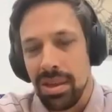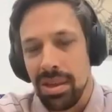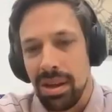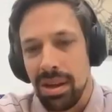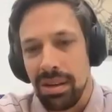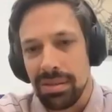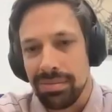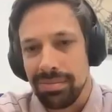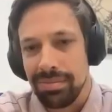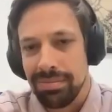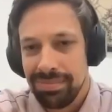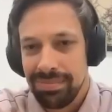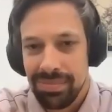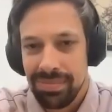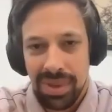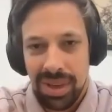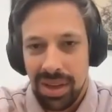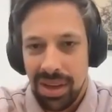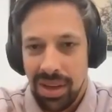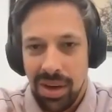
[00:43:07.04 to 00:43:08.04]
Oh,
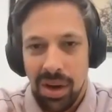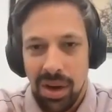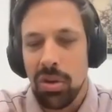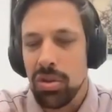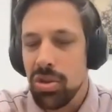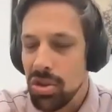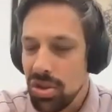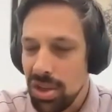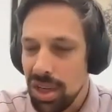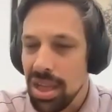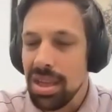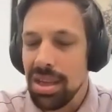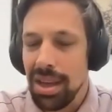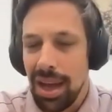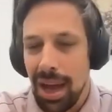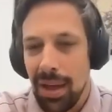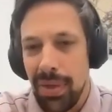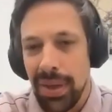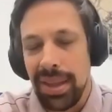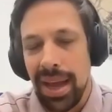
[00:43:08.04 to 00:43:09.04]
no, I was just going to say, I
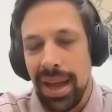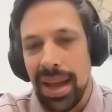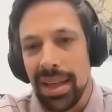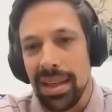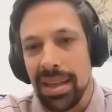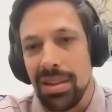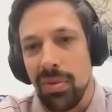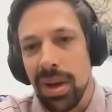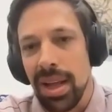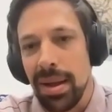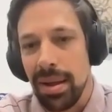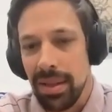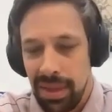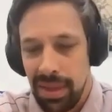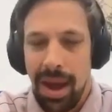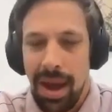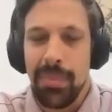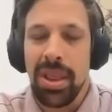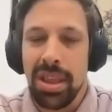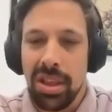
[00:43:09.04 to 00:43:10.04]
think that is really,
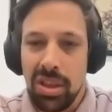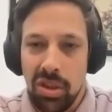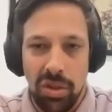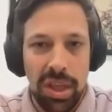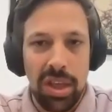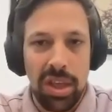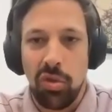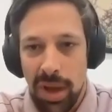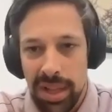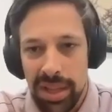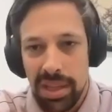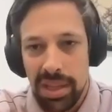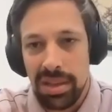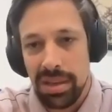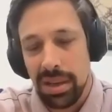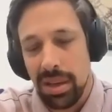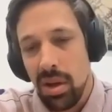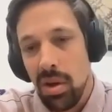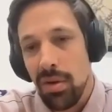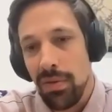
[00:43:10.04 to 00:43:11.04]
I mean, the trend
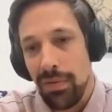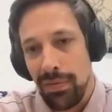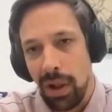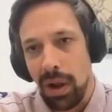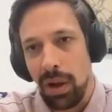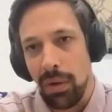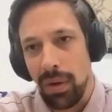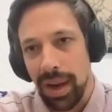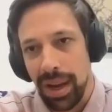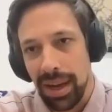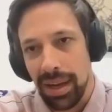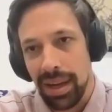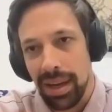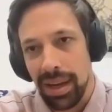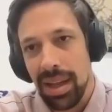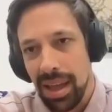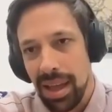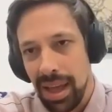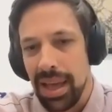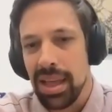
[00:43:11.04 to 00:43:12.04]
following
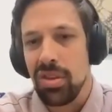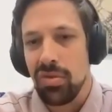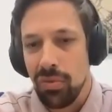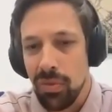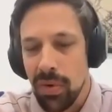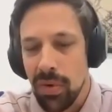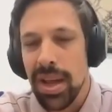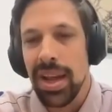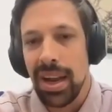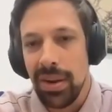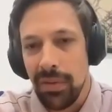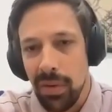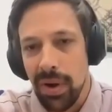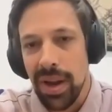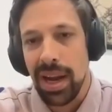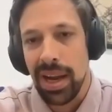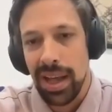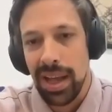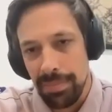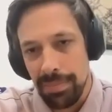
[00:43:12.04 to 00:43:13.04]
is really,
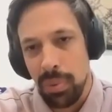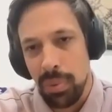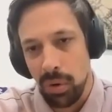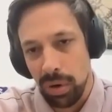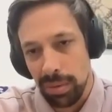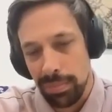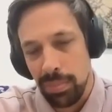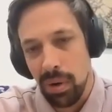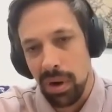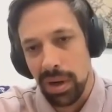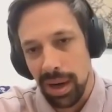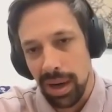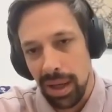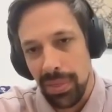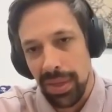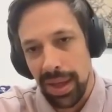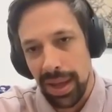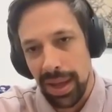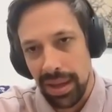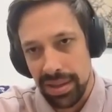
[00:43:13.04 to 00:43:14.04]
really an important point, I
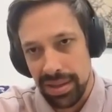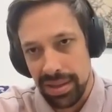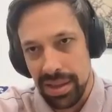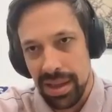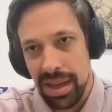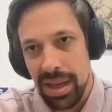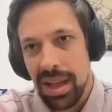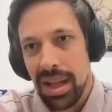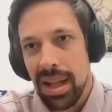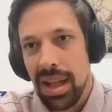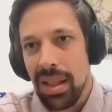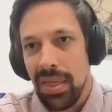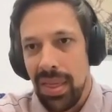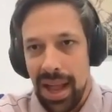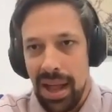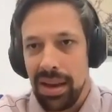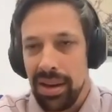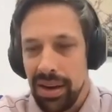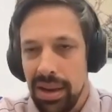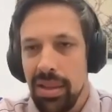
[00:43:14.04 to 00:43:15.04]
think, because
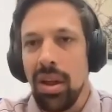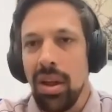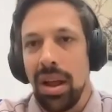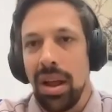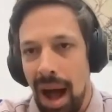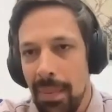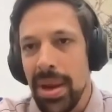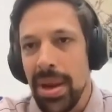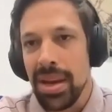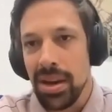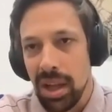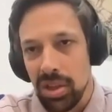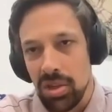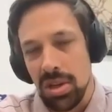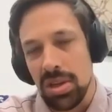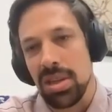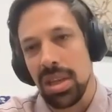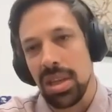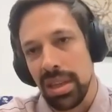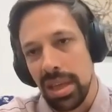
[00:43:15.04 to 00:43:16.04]
that, I mean, not
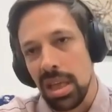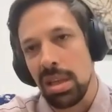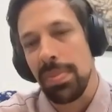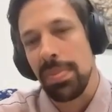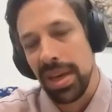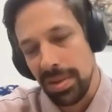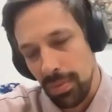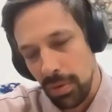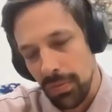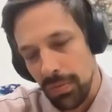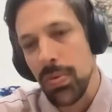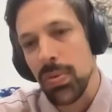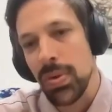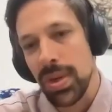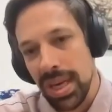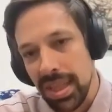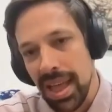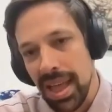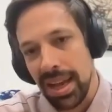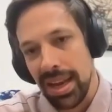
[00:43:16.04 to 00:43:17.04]
just in this space, but we've
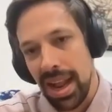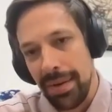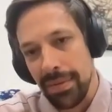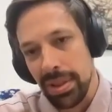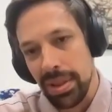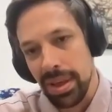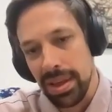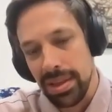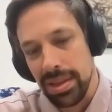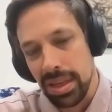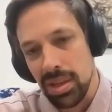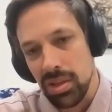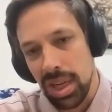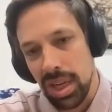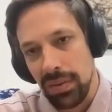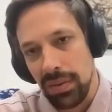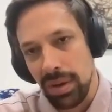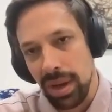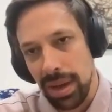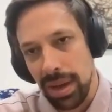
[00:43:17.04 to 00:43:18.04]
seen that in advertising in
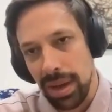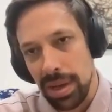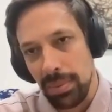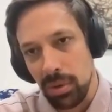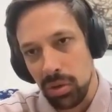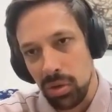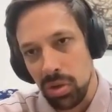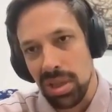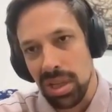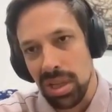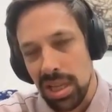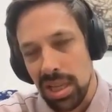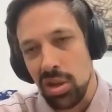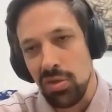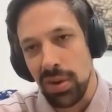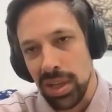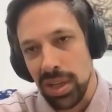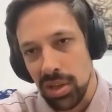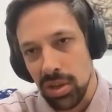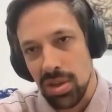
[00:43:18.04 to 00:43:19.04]
general, like people just
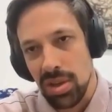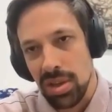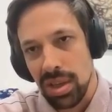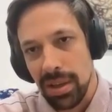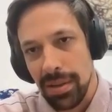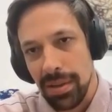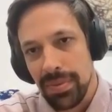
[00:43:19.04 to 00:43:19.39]
literally just,